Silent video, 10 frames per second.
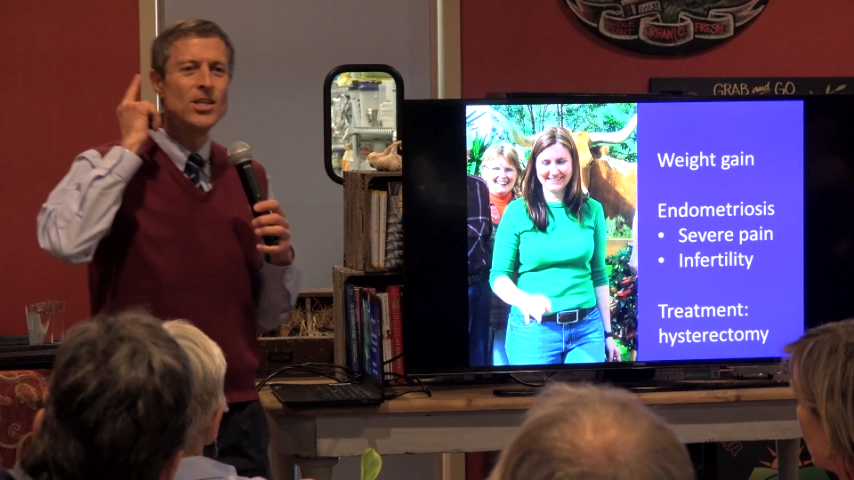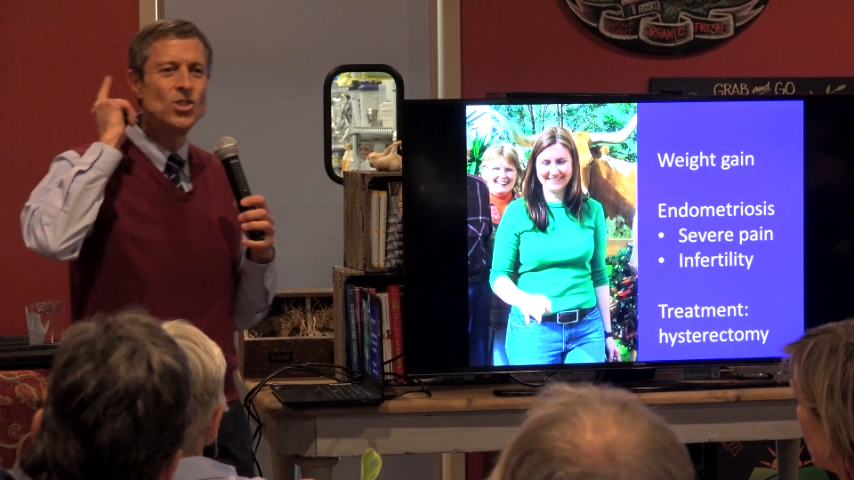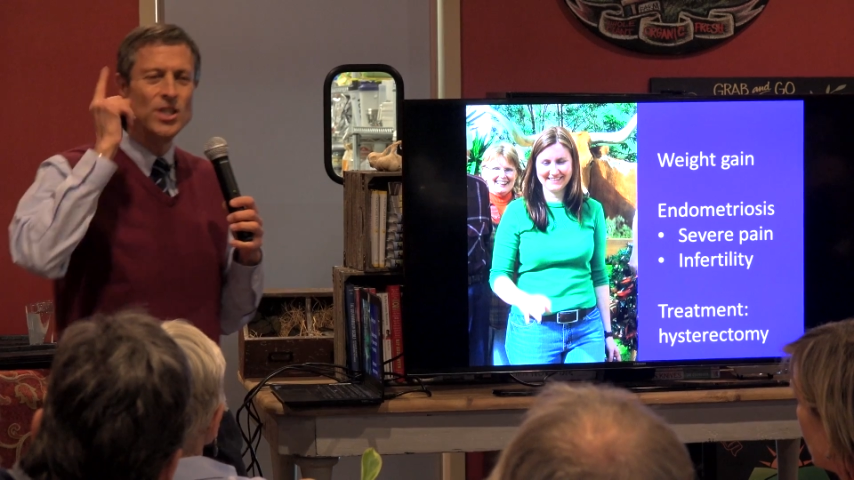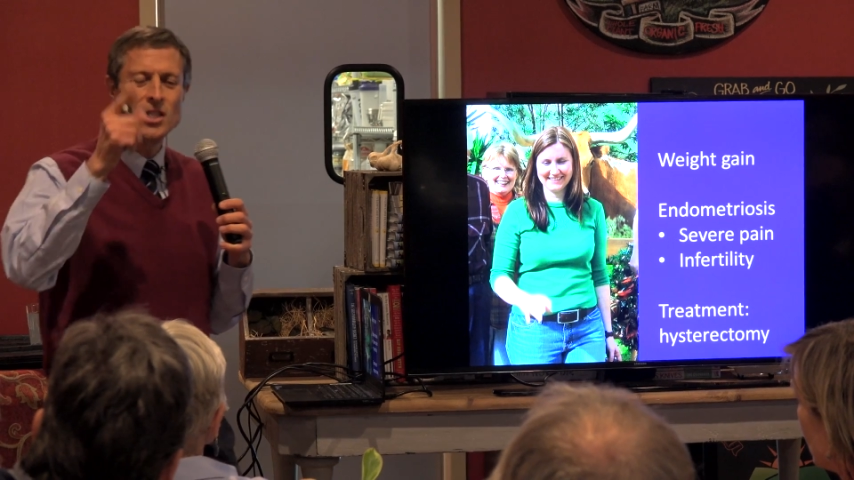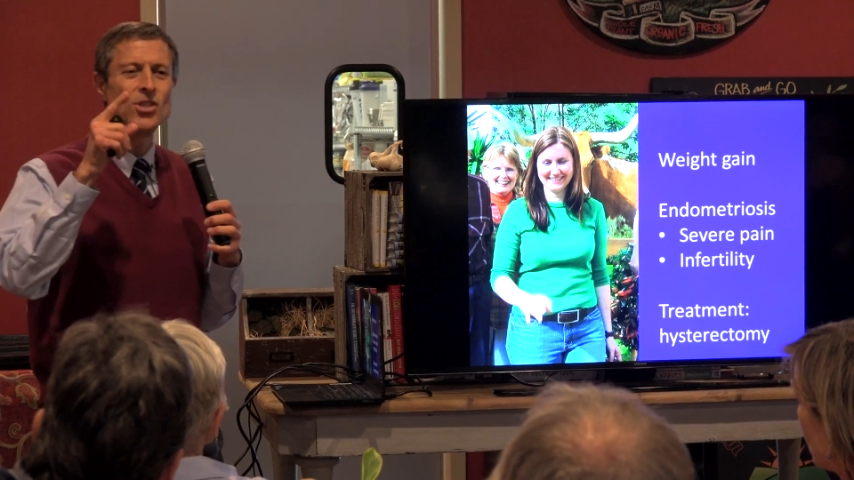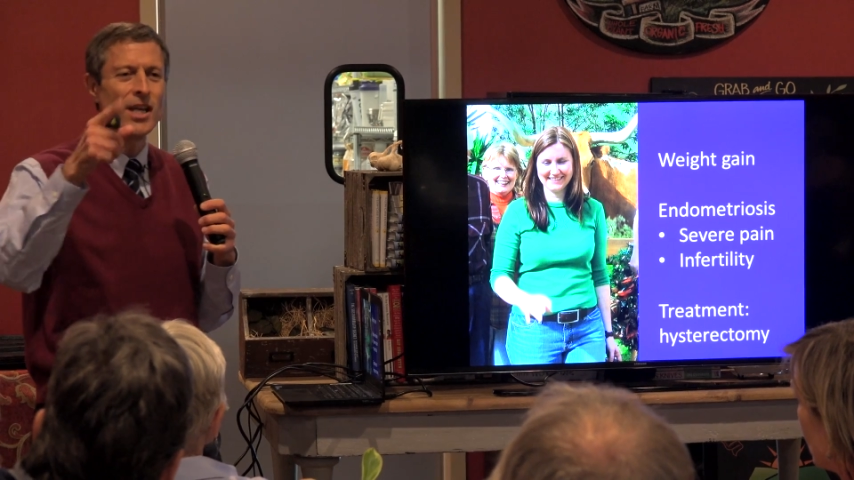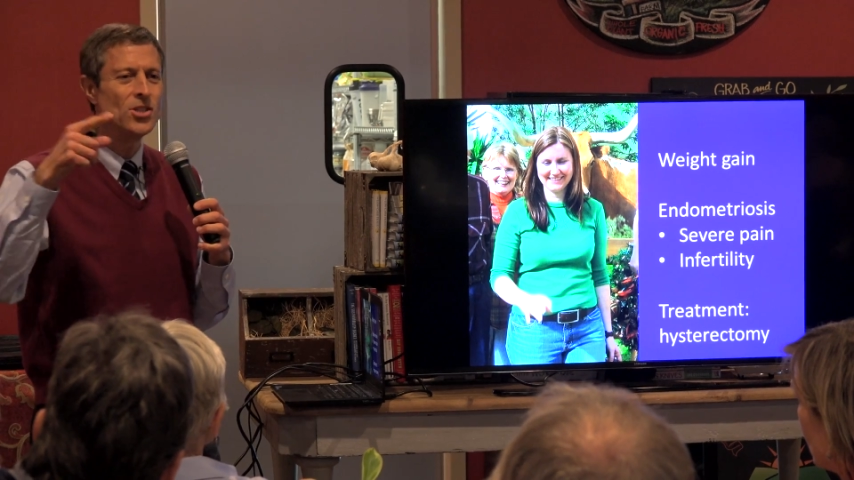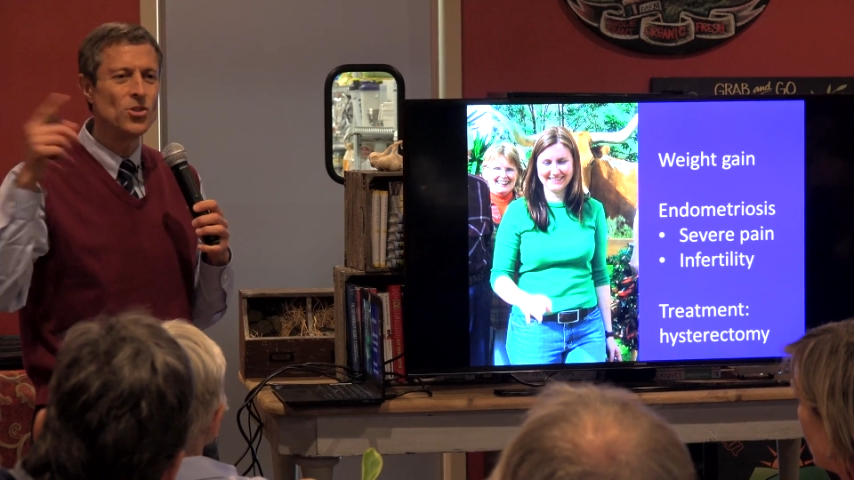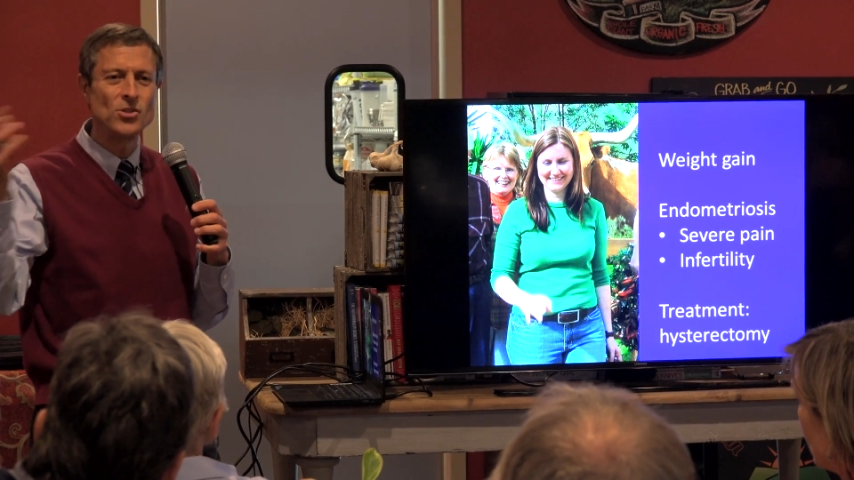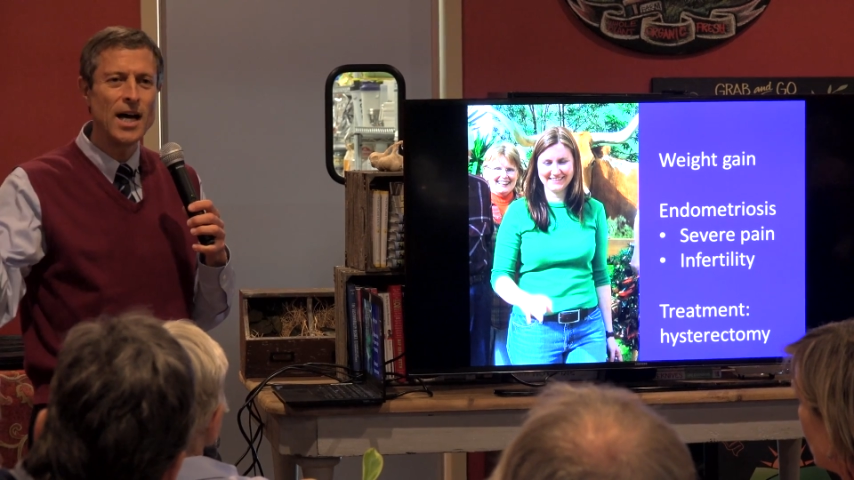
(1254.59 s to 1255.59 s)
she
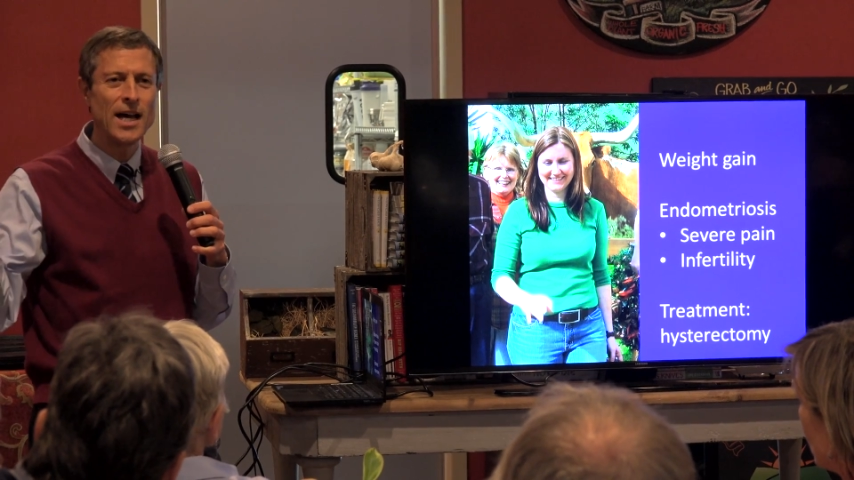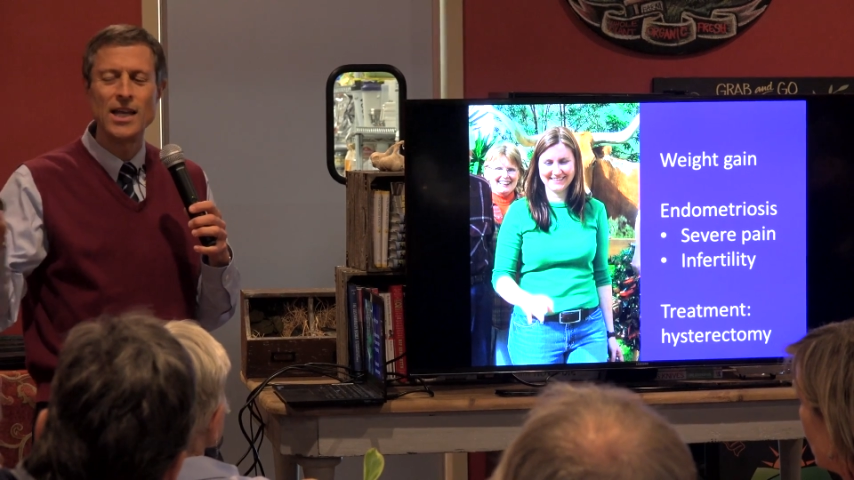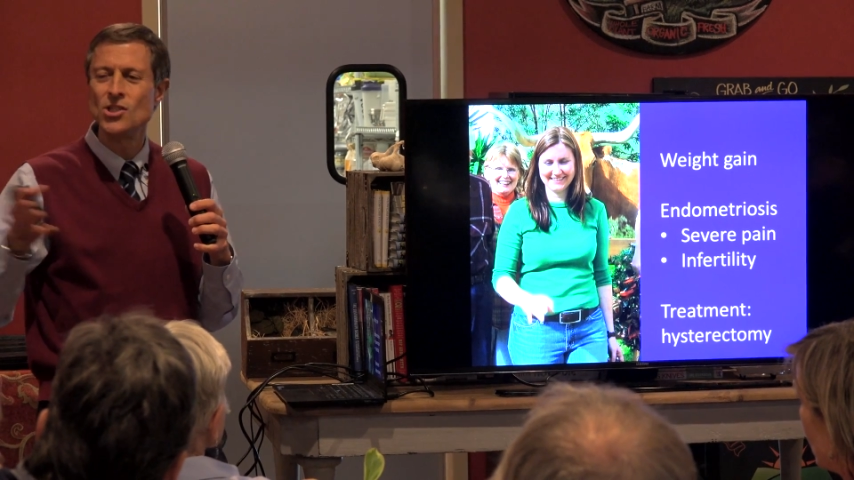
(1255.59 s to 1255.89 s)
changed her diet,